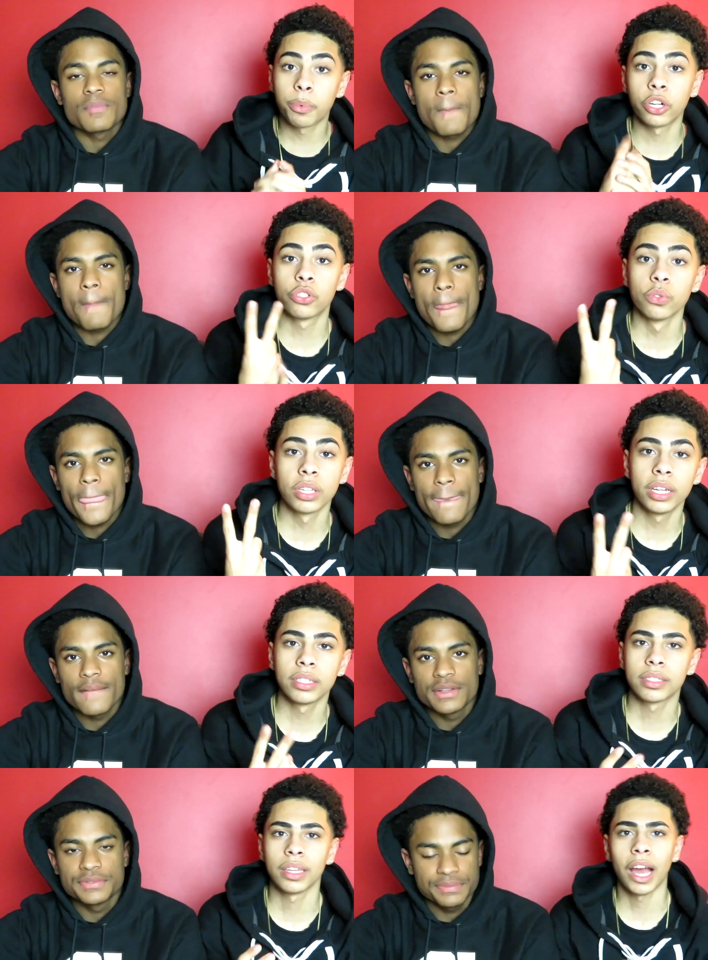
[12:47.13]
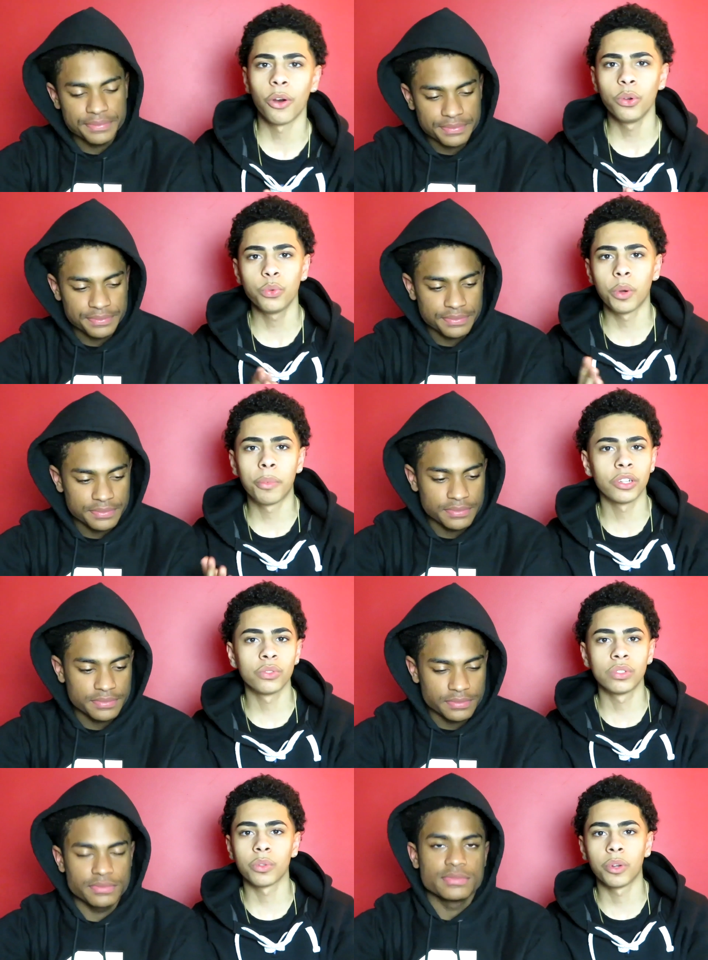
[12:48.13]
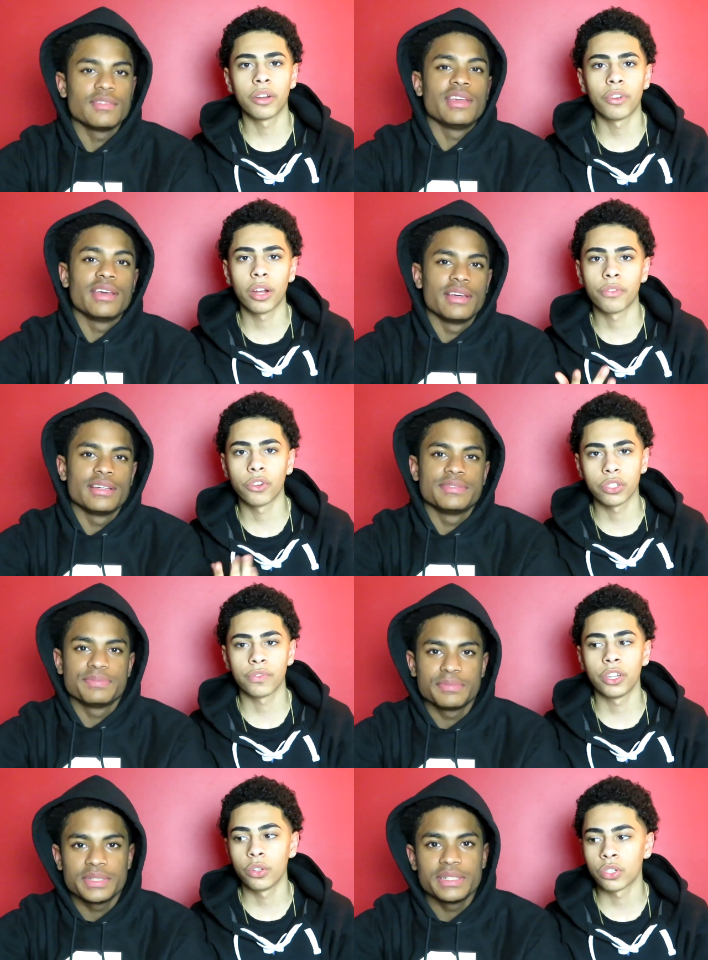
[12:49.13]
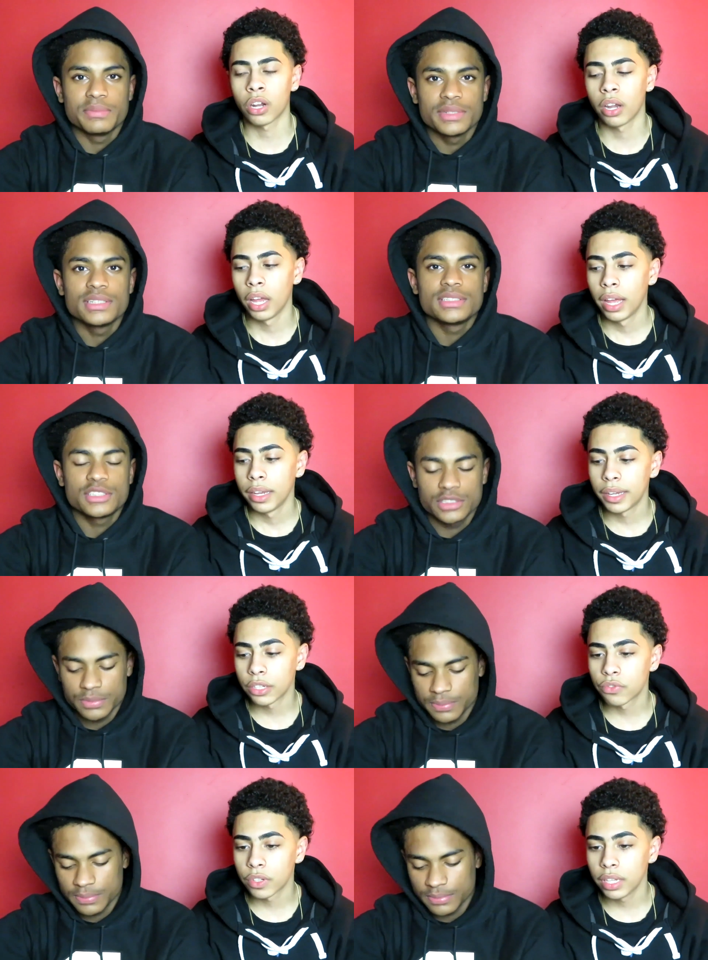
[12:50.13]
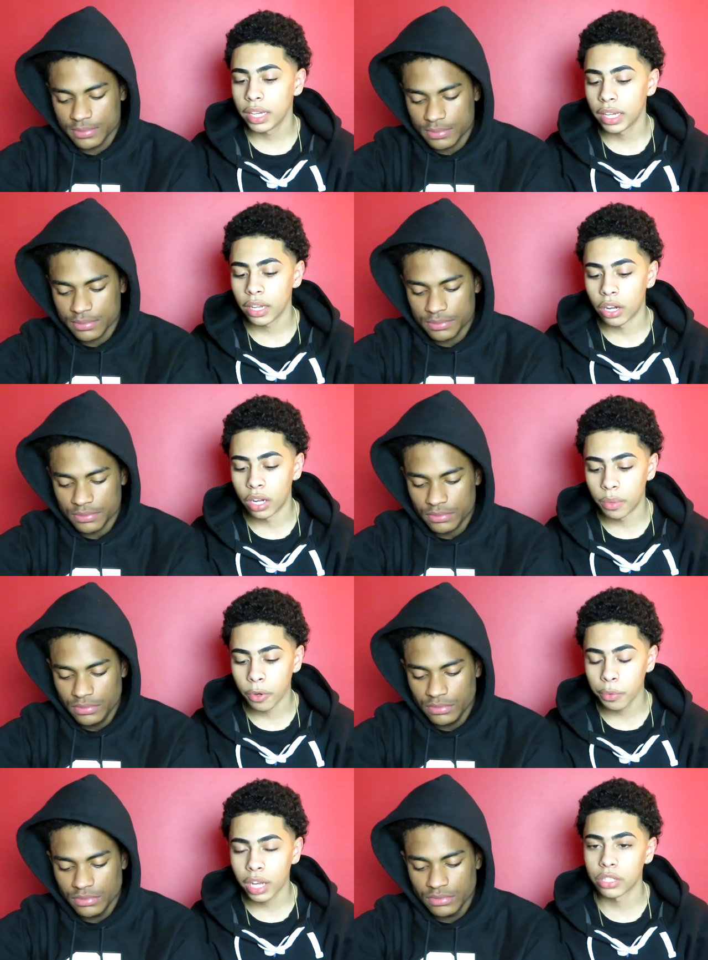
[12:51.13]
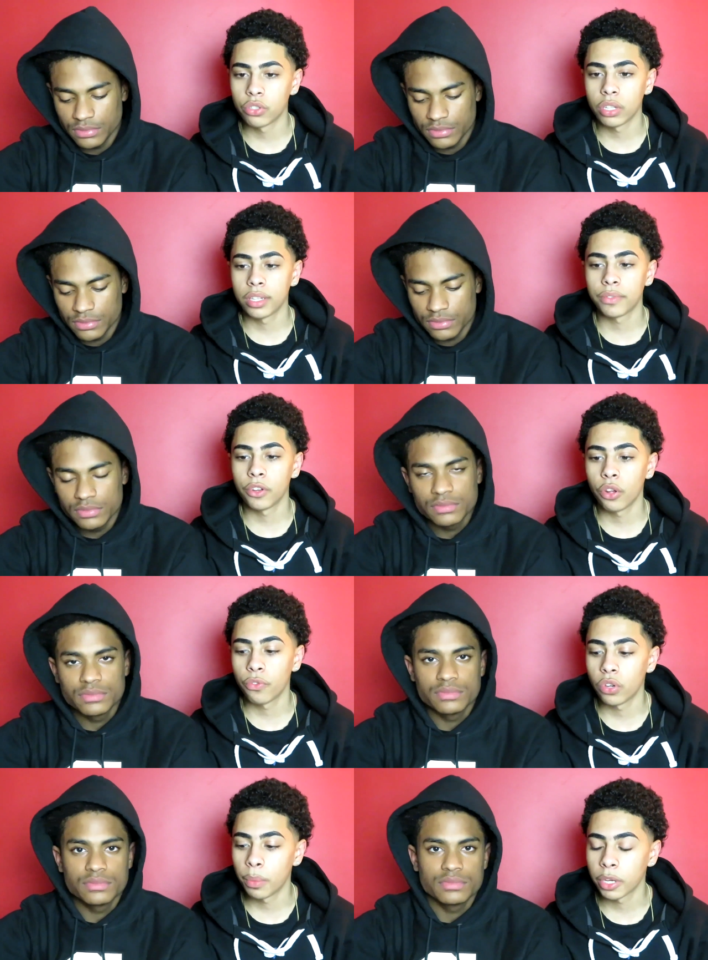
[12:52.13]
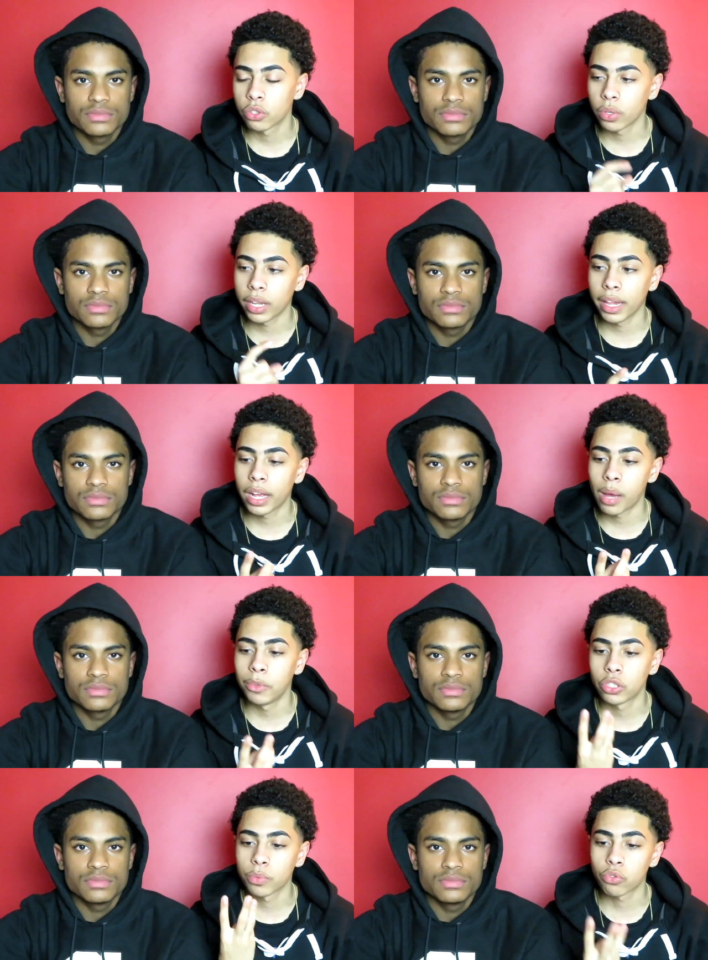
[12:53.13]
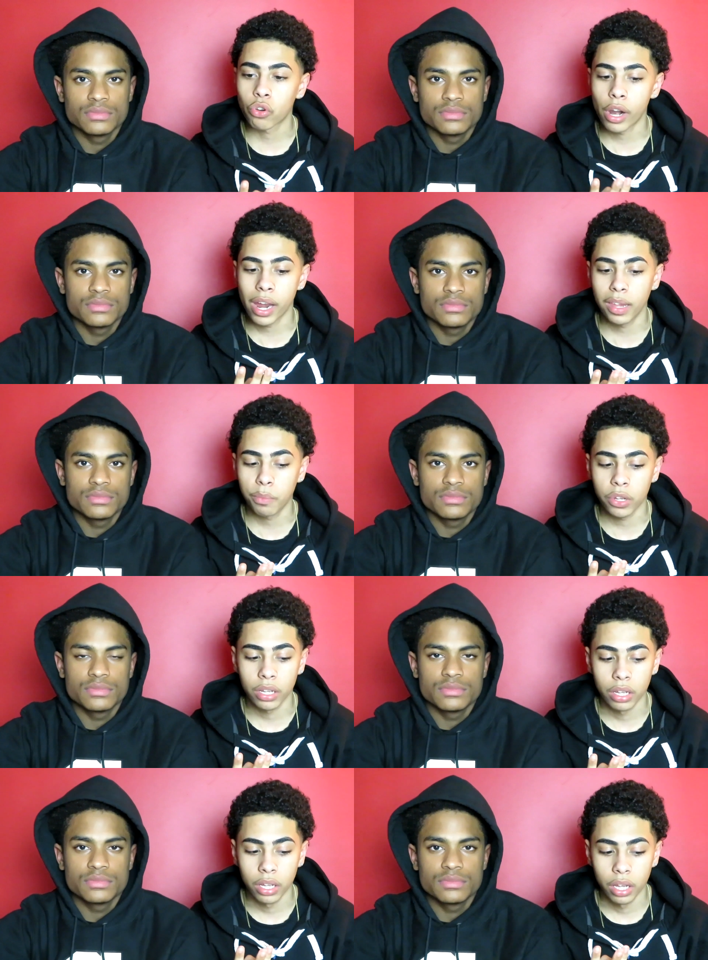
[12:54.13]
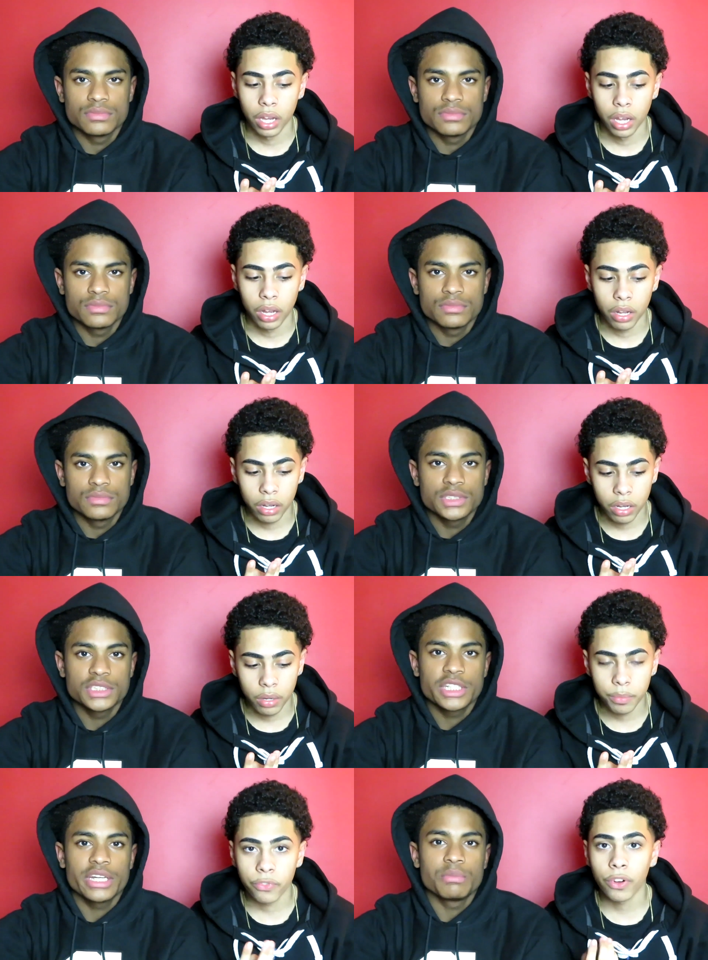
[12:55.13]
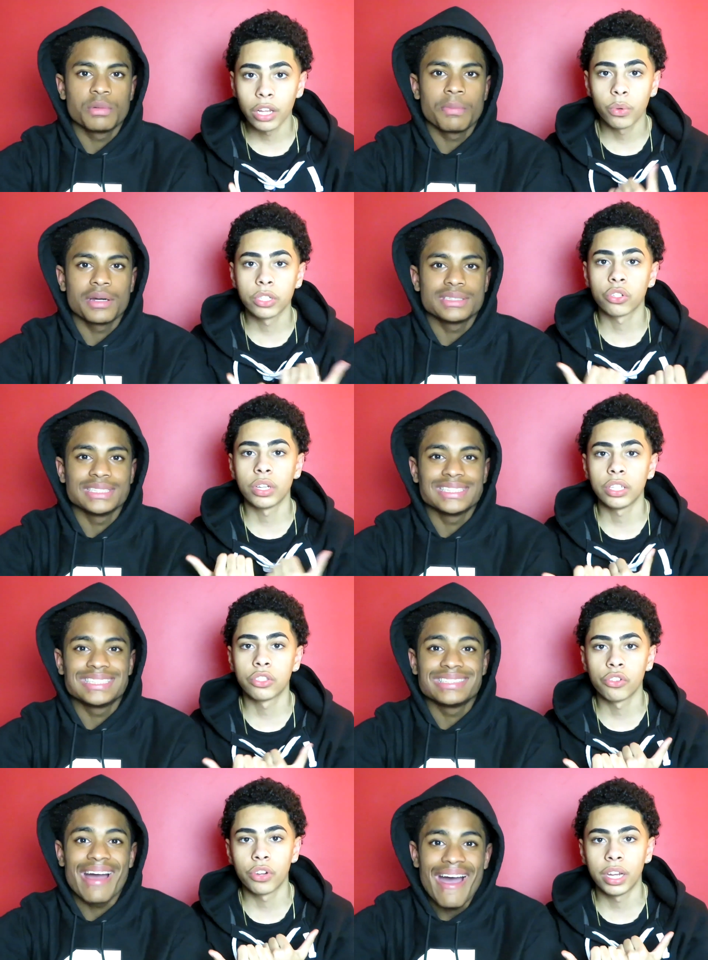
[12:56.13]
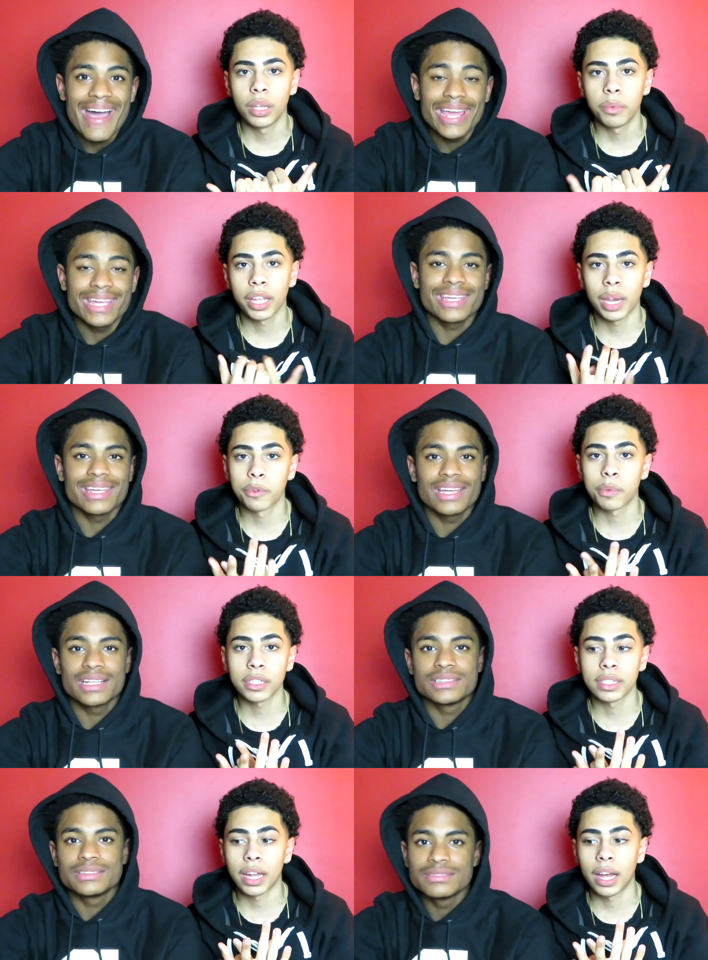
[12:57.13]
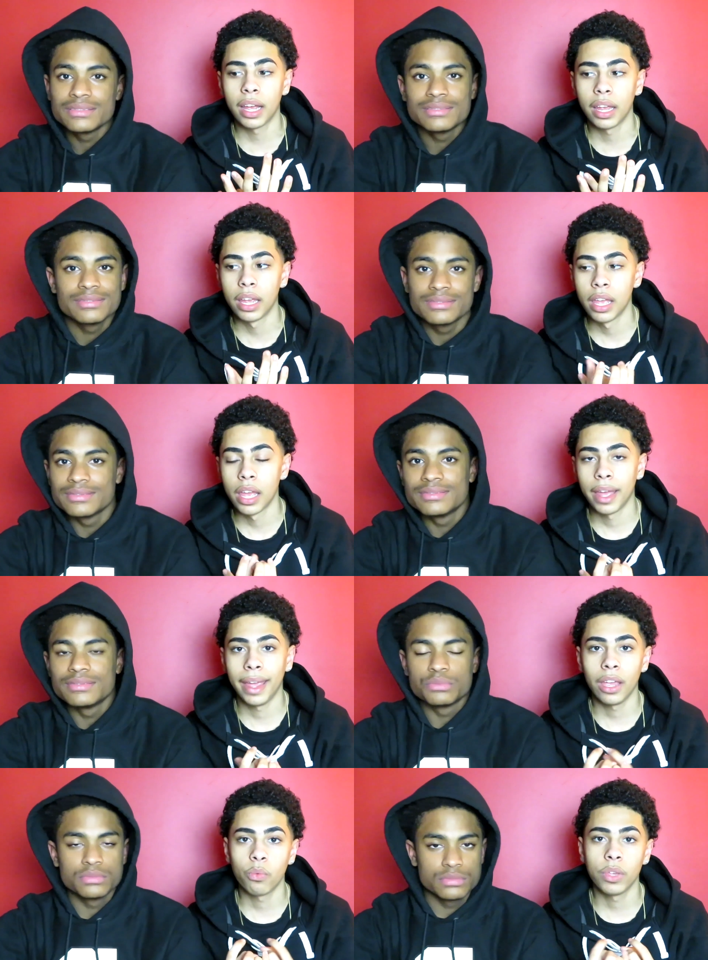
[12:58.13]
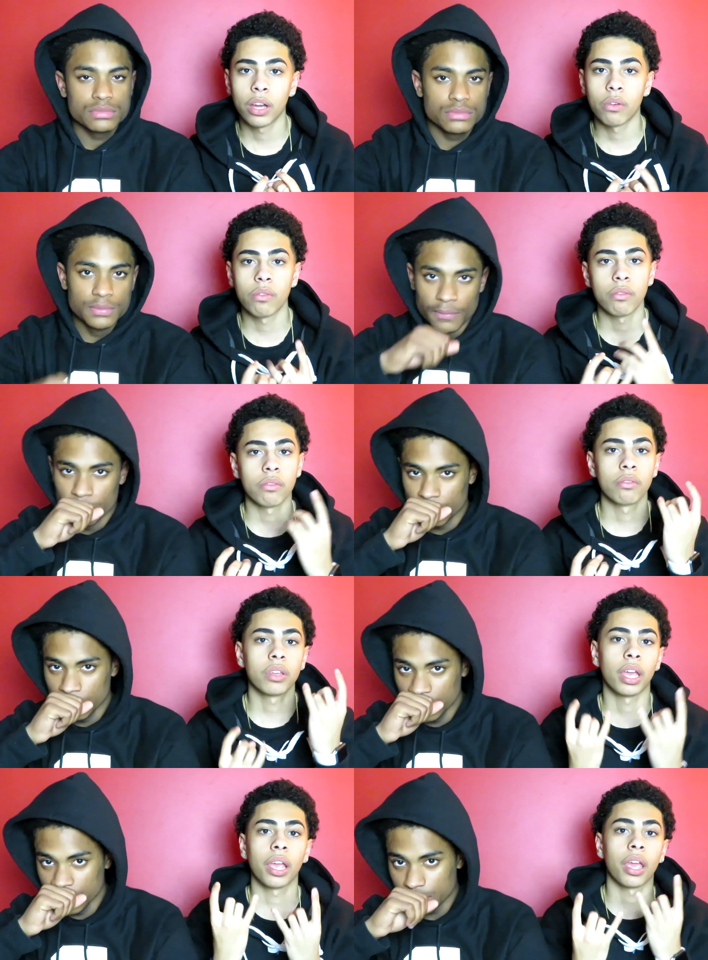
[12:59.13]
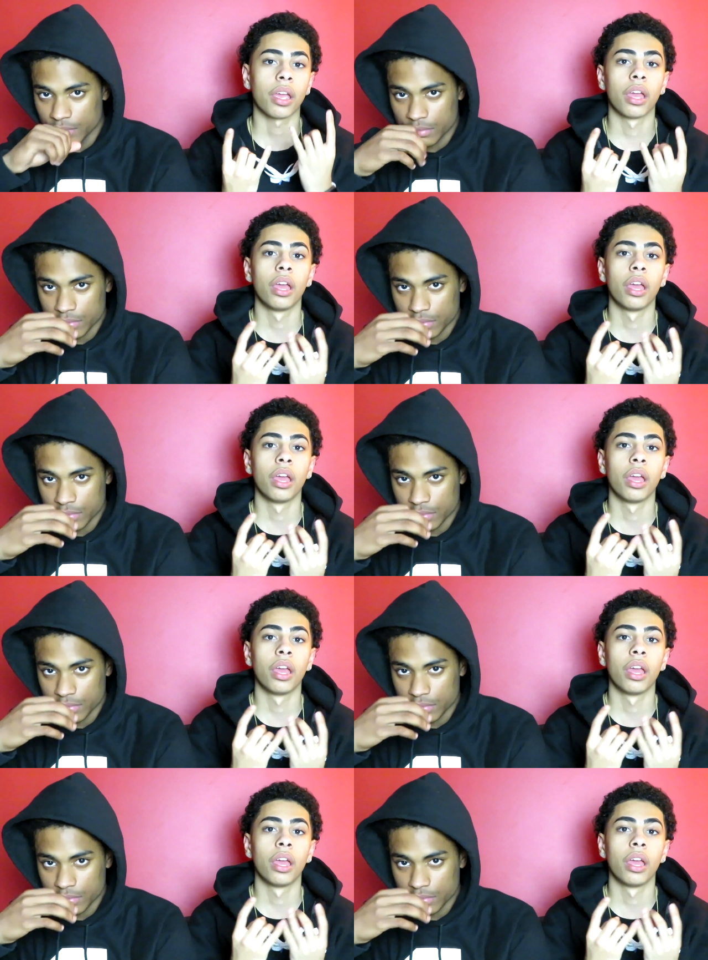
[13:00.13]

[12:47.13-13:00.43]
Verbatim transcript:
Speaker 1: a part 2 to this, y'all always want part 2 to whatever our first videos are. That's really it. Hope you guys enjoyed this video. If you did, make sure to like, comment, subscribe. Follow us on Instagram. The camera's about to die, and we out. Gang gang.